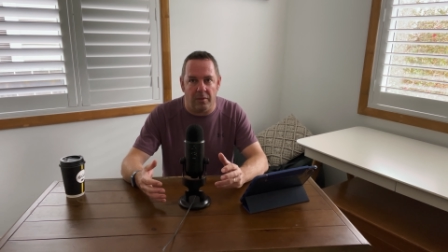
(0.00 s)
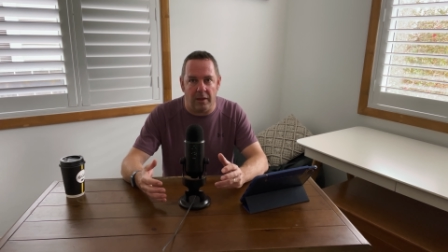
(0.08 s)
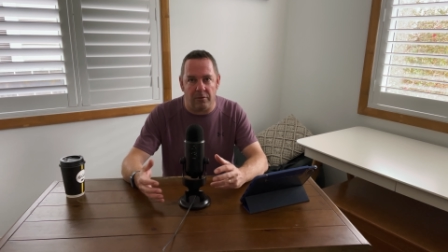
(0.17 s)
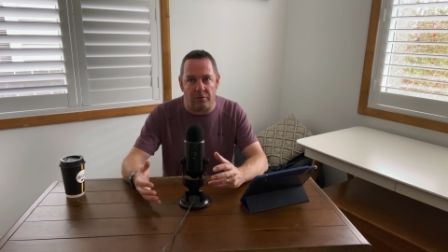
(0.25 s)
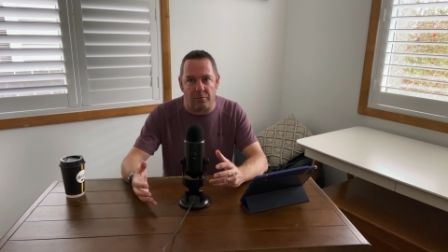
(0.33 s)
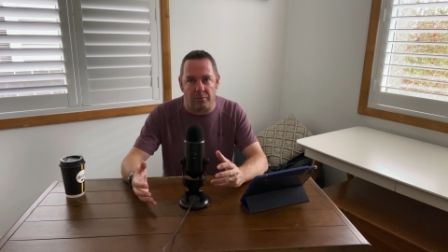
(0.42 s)

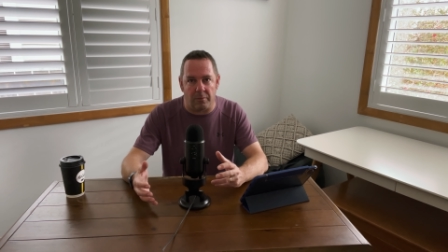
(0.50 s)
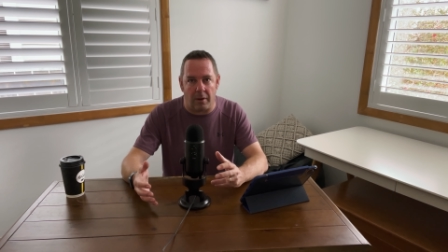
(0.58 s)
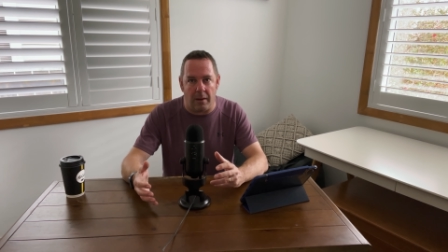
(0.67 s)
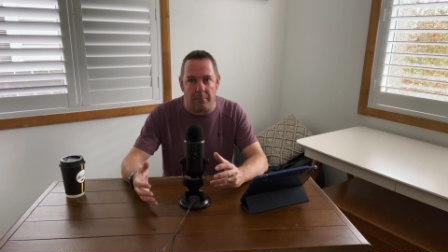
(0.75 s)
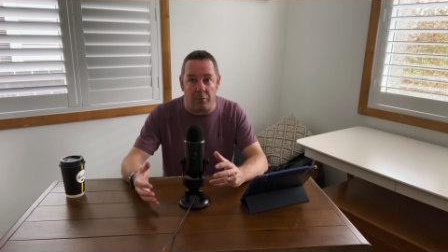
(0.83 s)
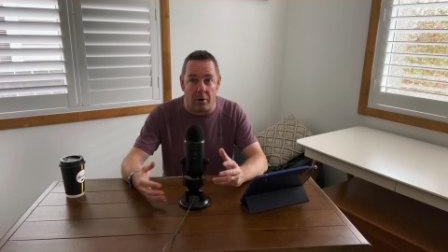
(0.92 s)
That's
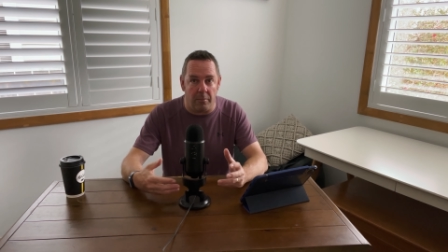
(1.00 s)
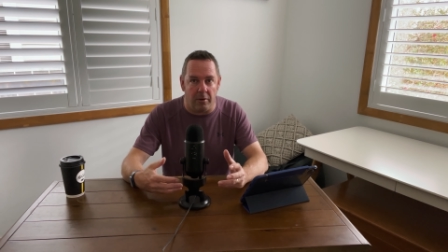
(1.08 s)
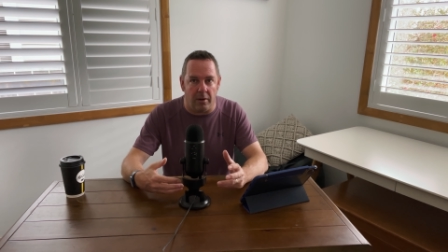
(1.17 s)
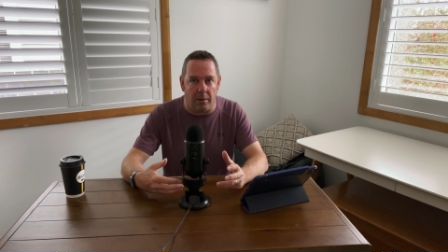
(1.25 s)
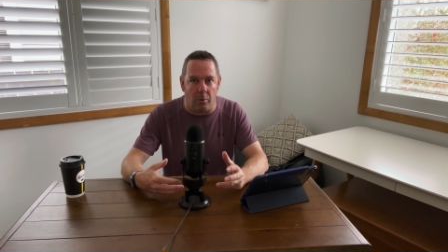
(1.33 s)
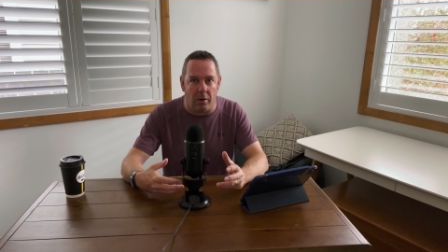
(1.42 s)
um,
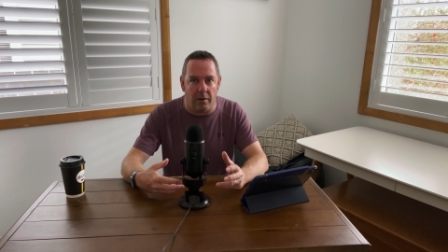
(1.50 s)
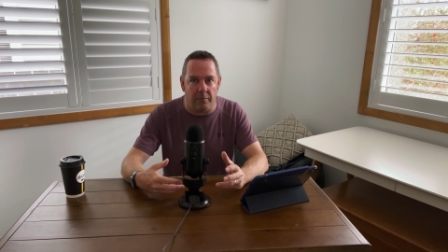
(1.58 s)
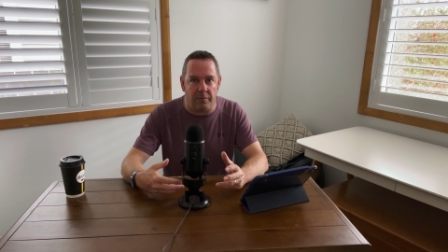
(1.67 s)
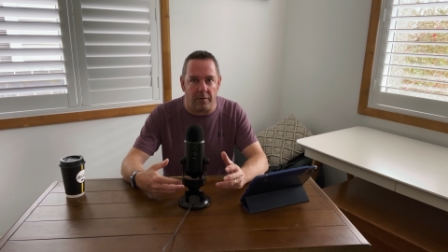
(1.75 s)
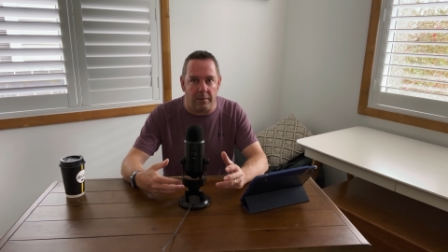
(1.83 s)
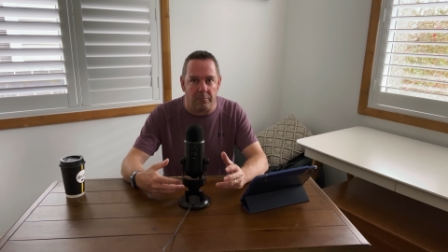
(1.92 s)
primarily why
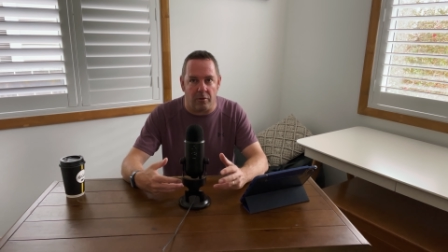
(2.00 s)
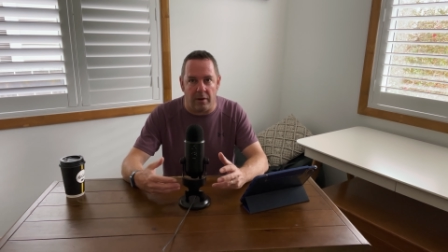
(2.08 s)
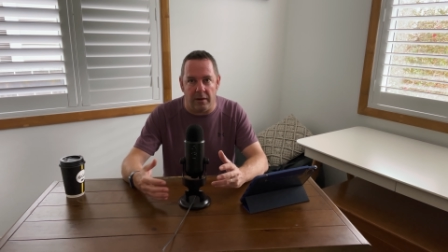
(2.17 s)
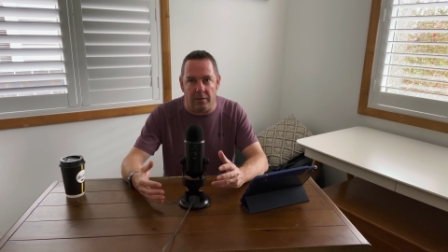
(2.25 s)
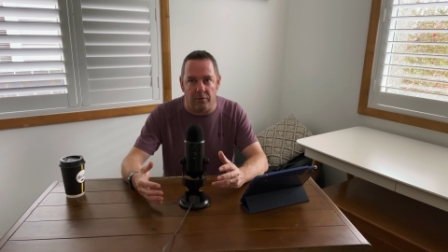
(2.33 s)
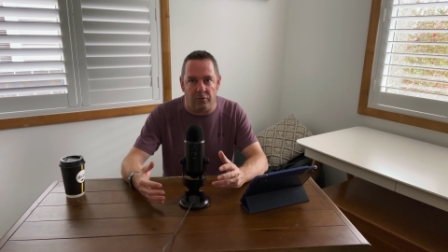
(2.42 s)
I've um,
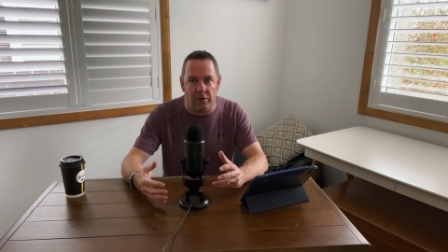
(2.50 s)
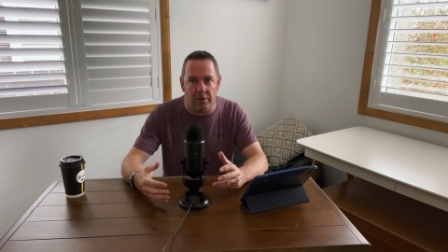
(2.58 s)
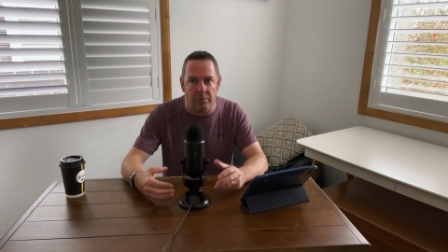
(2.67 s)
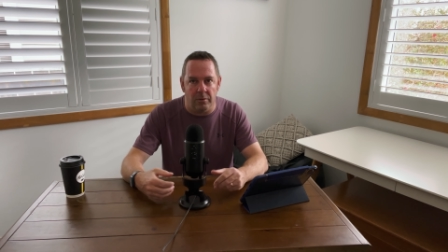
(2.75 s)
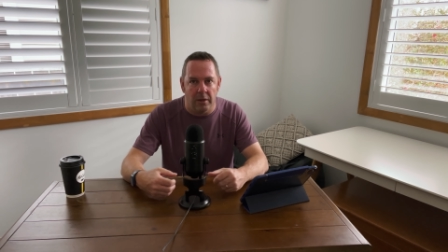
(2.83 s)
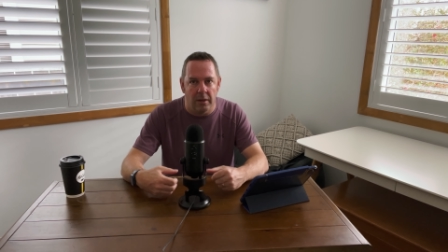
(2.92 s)
created this
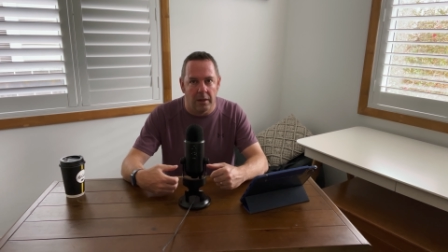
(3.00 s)
channel.